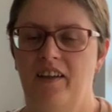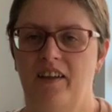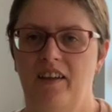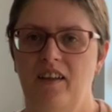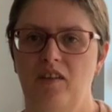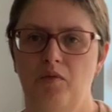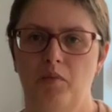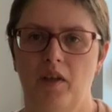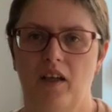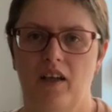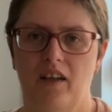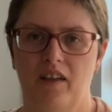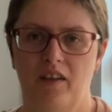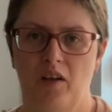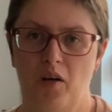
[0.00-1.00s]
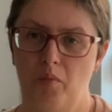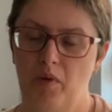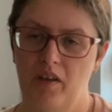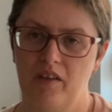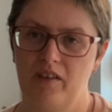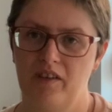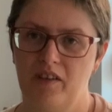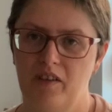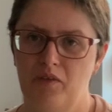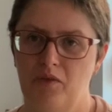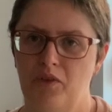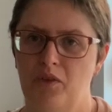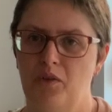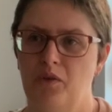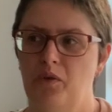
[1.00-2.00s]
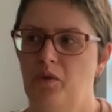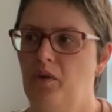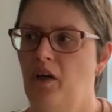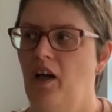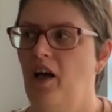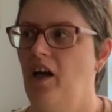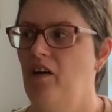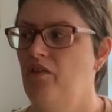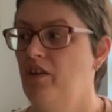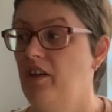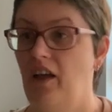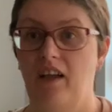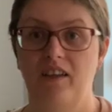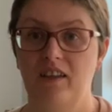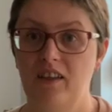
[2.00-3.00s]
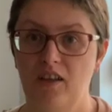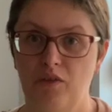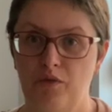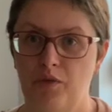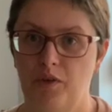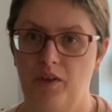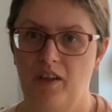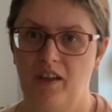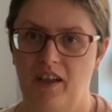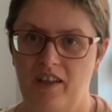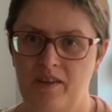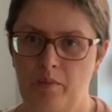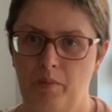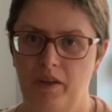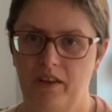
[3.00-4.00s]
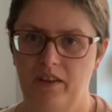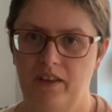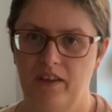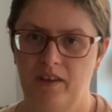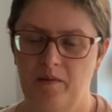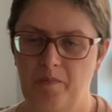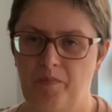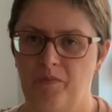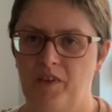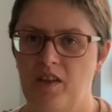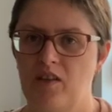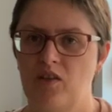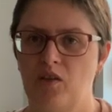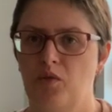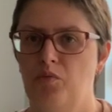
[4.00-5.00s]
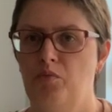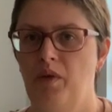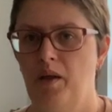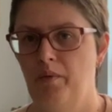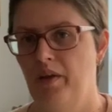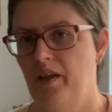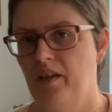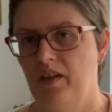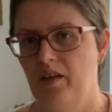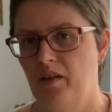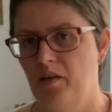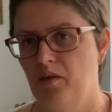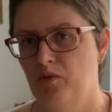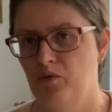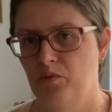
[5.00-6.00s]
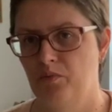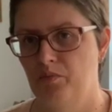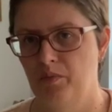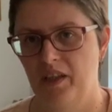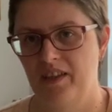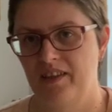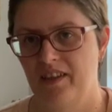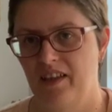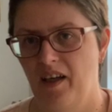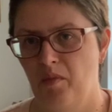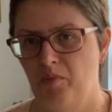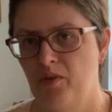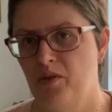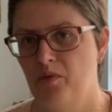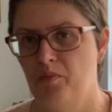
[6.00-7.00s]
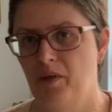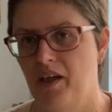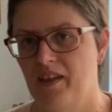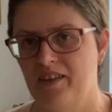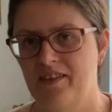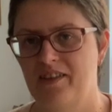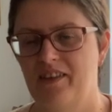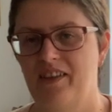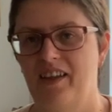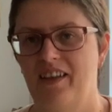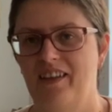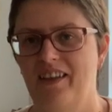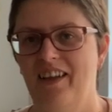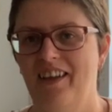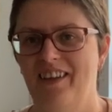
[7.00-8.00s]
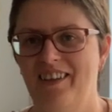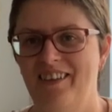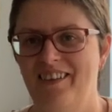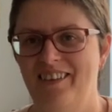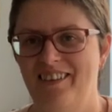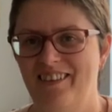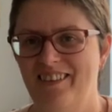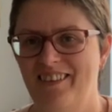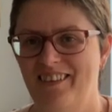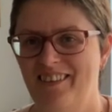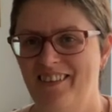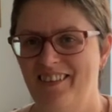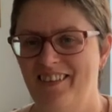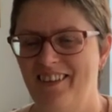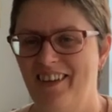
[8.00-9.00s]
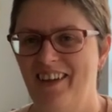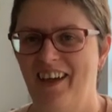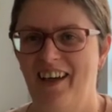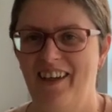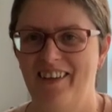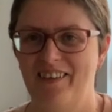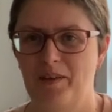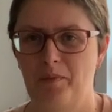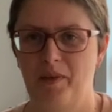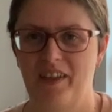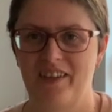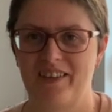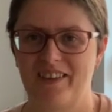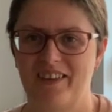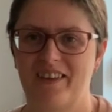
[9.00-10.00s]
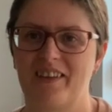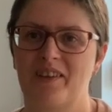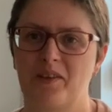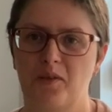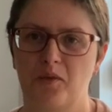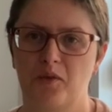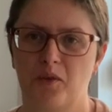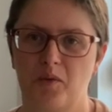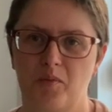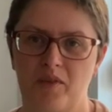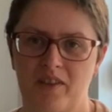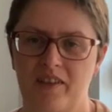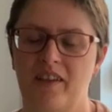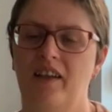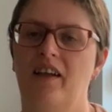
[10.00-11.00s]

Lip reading: Leave me a comment if you have an idea for the next building. So maybe mixing up two bags together and mixing two rooms.